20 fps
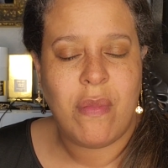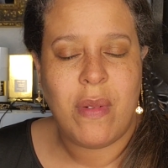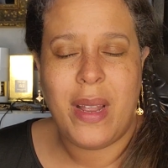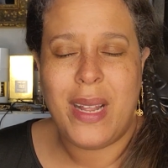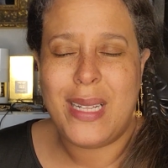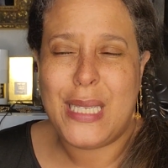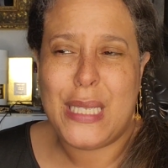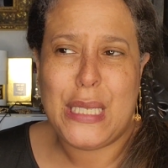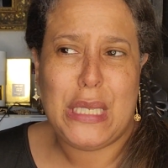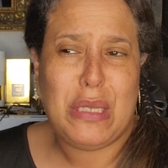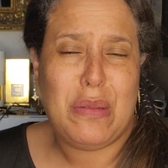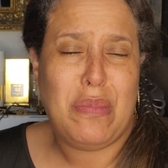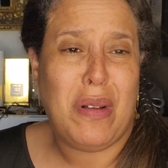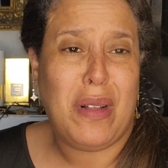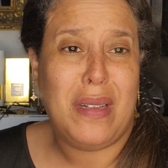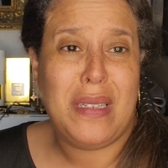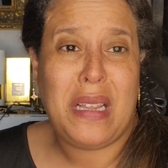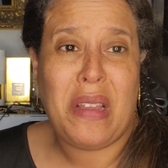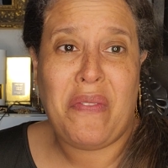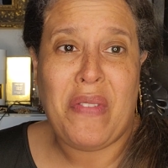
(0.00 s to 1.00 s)
It
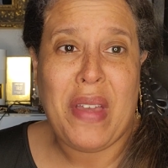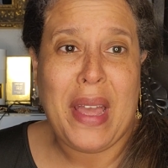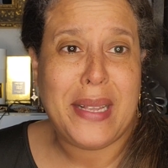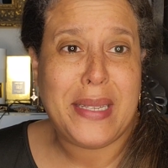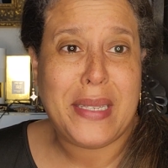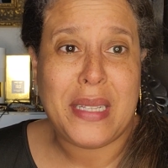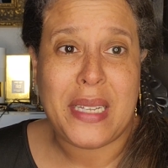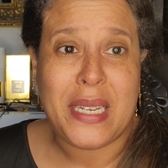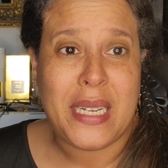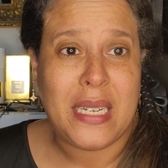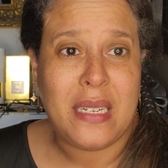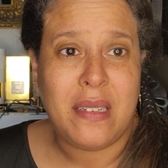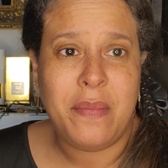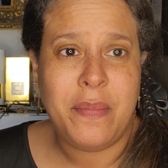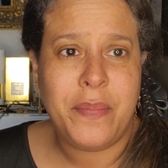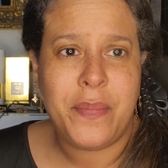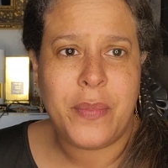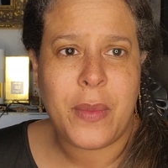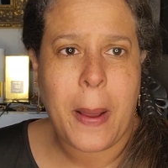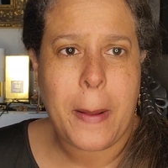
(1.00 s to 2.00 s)
smells like Vaseline.
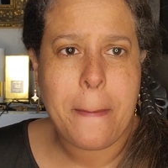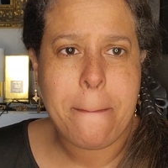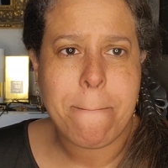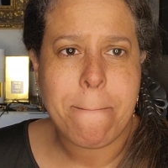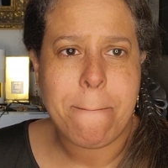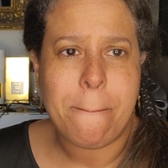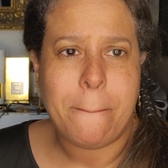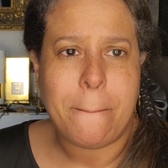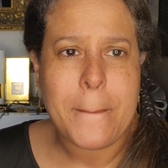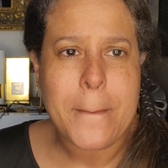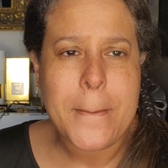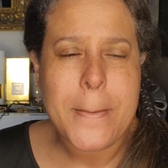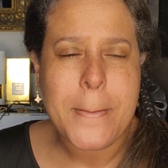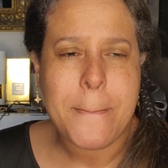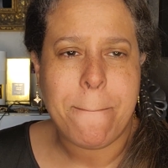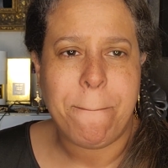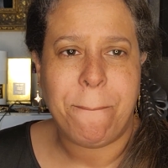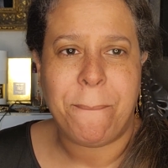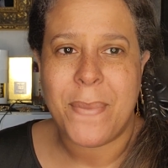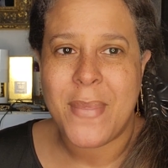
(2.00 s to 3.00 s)

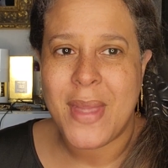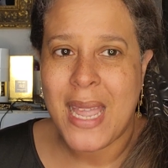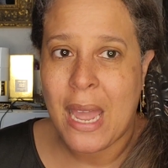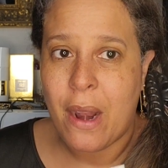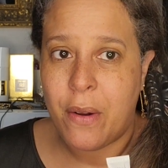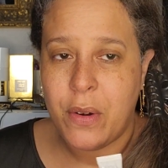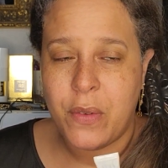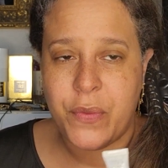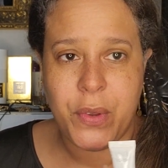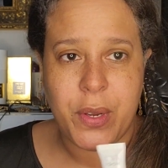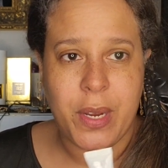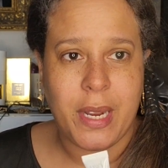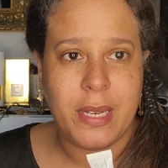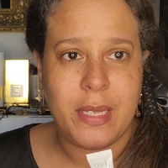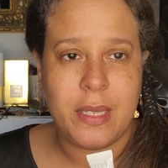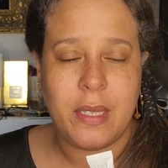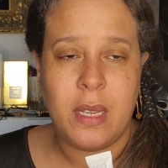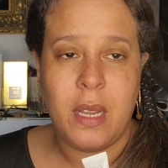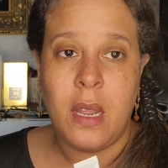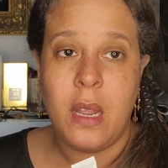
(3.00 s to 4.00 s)
I don't know if you
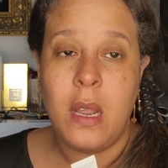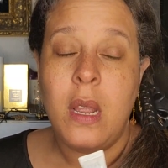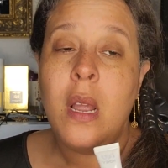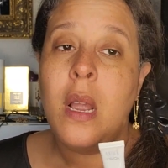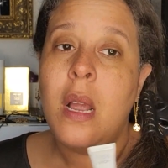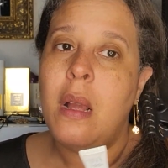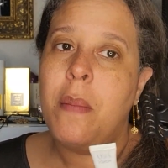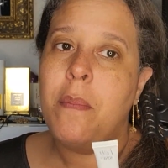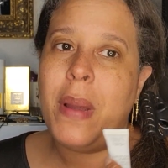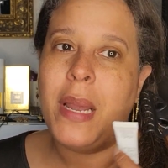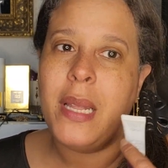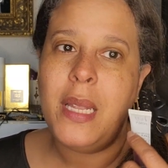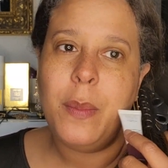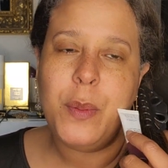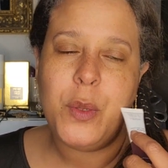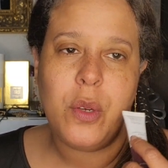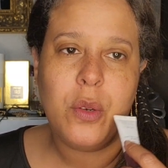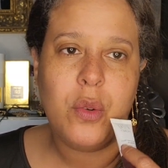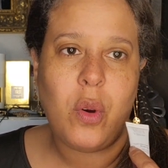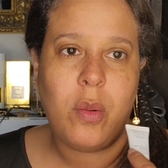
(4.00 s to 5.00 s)
guys, my
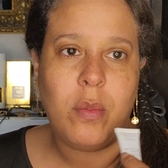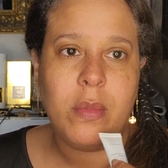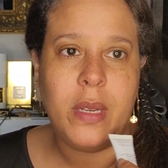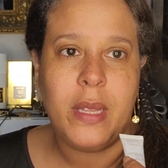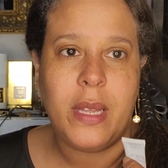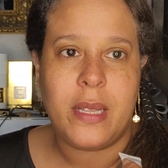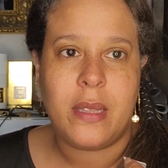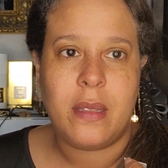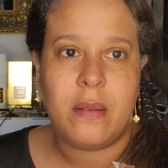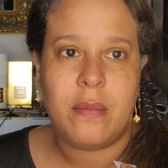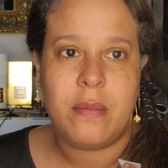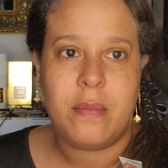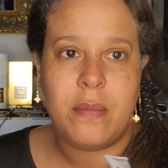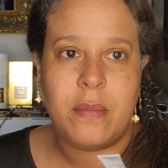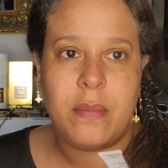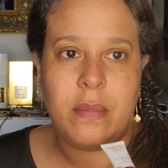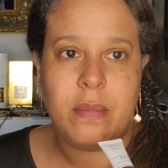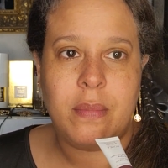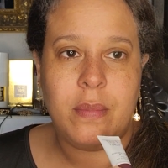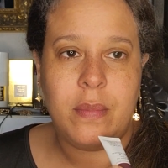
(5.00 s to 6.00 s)
lips are normally like
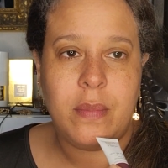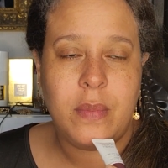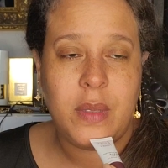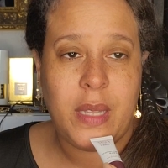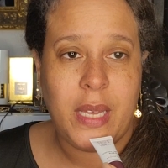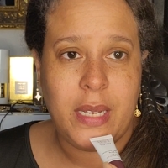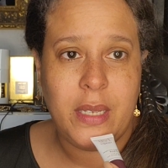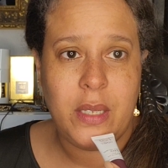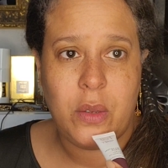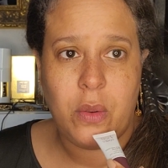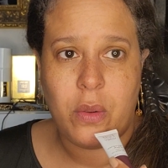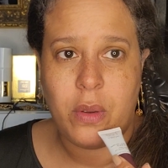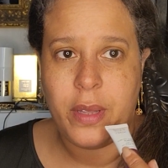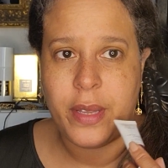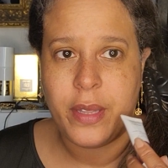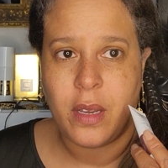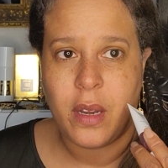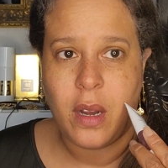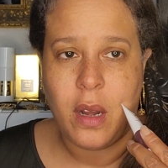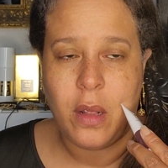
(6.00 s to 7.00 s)
this or
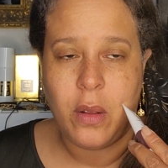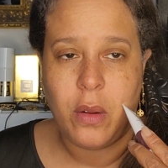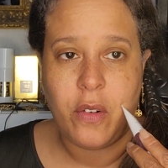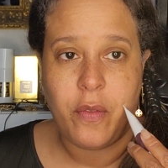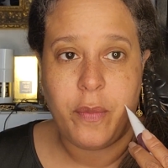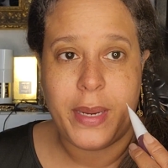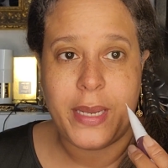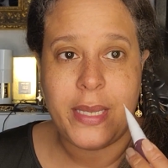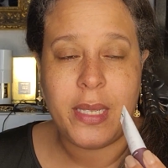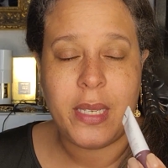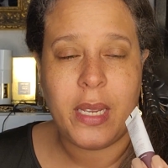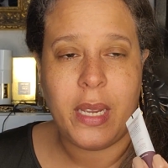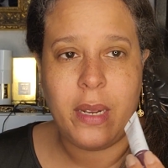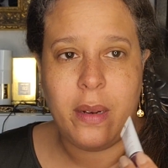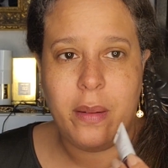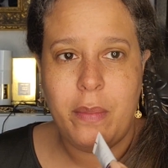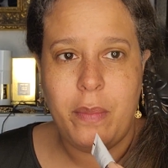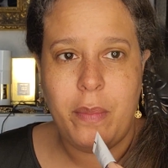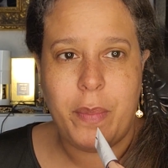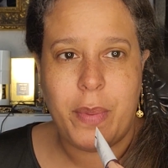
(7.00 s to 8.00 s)
like the color of my
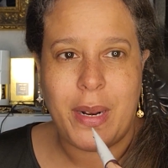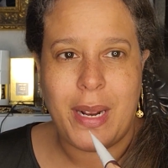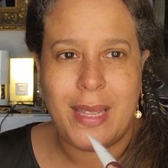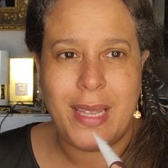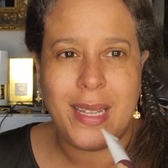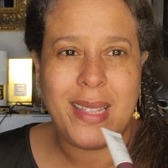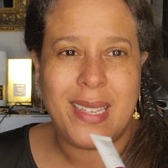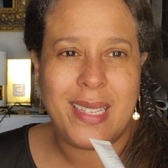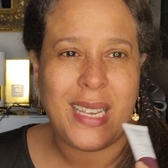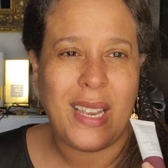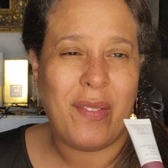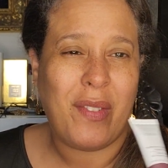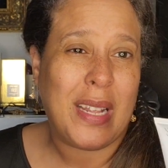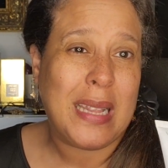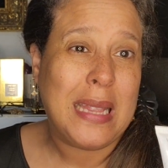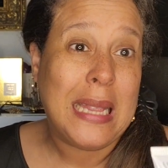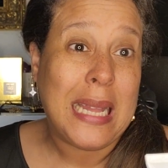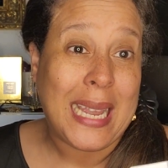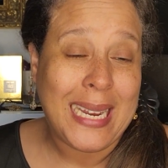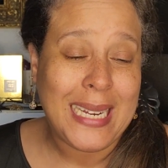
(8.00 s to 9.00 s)
skin, but I think this gave it a
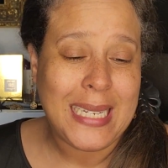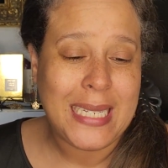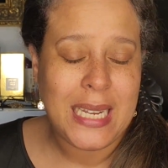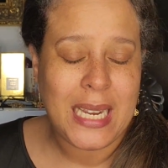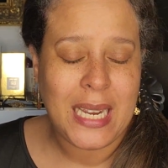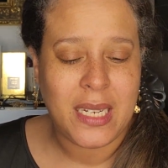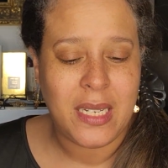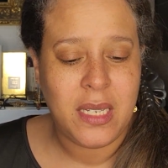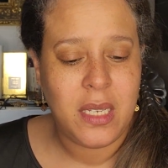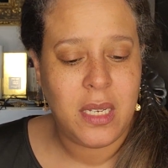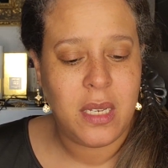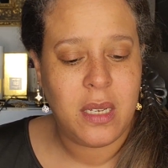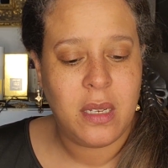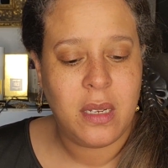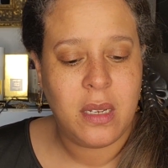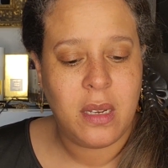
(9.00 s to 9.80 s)
light tint.